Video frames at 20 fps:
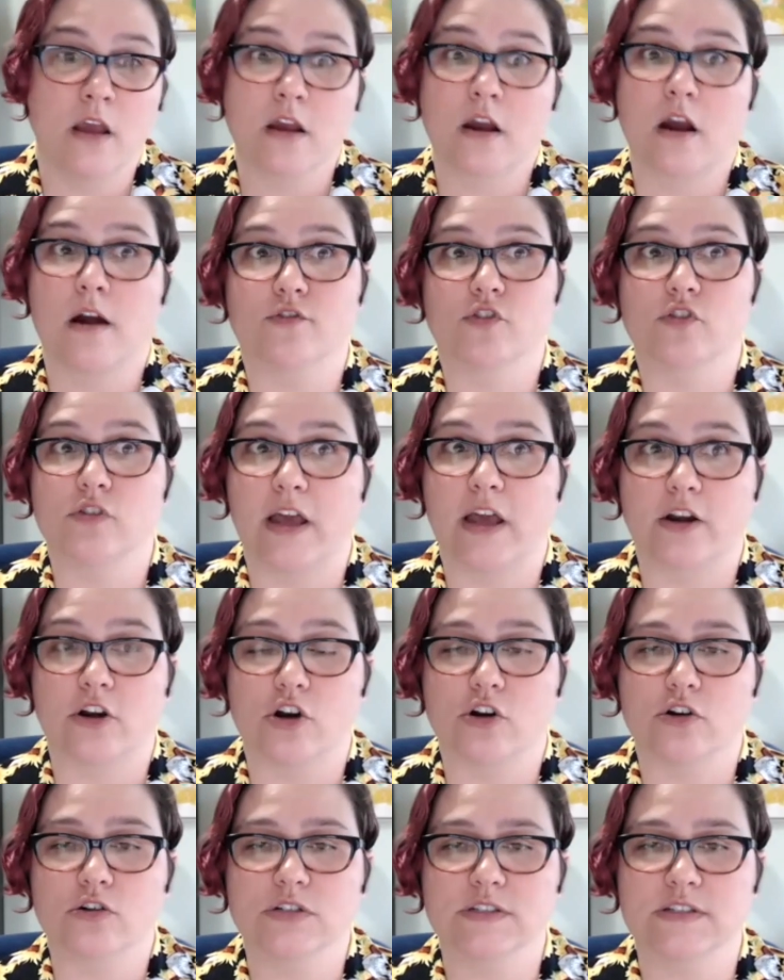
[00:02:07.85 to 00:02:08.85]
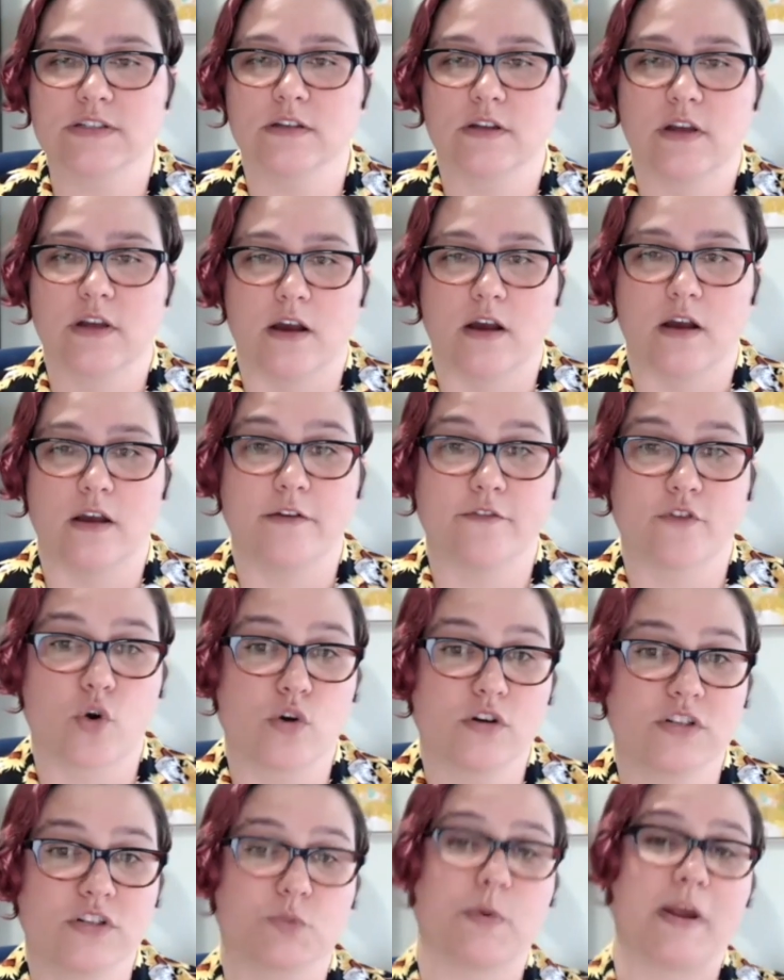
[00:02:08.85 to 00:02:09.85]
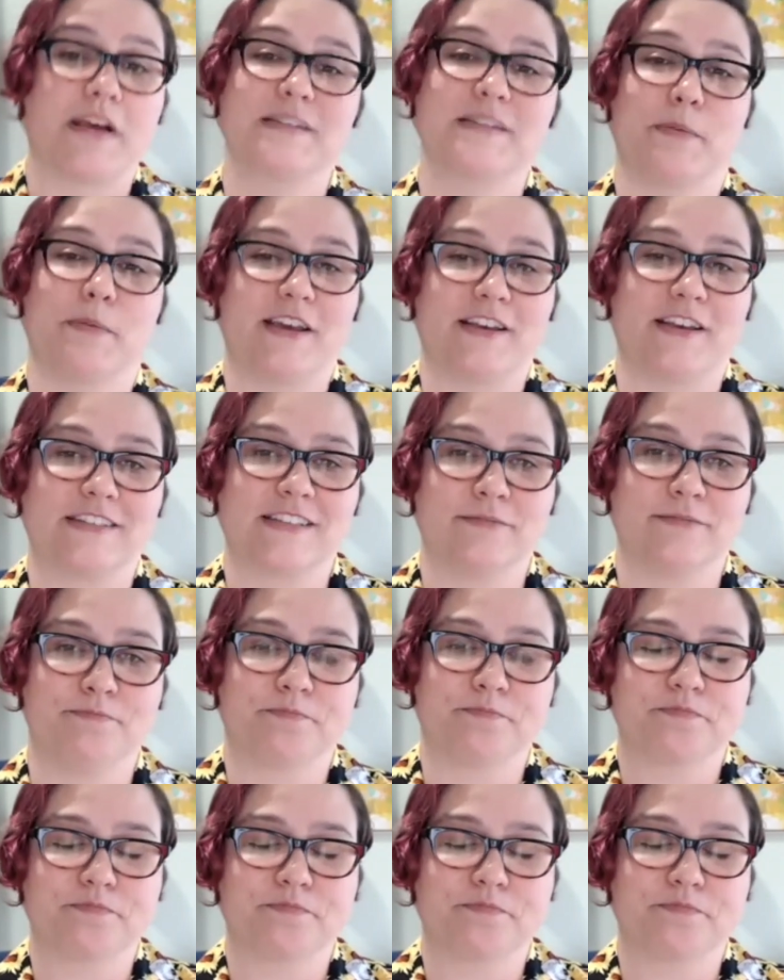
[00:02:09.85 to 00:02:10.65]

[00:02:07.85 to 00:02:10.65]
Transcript: cover letters, and of course, resumes.